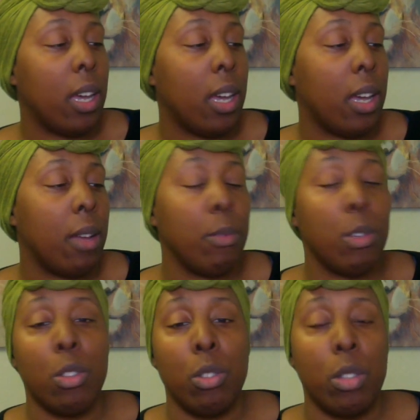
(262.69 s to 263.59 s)
You
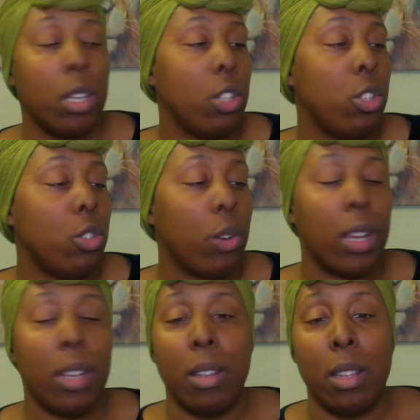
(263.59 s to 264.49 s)
can
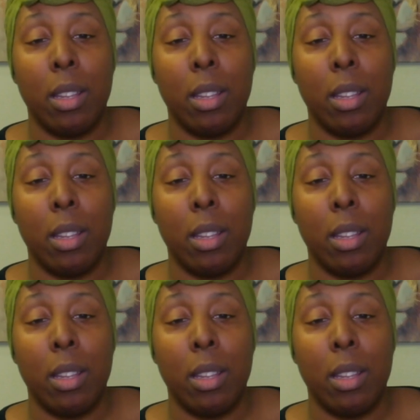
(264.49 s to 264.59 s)
join.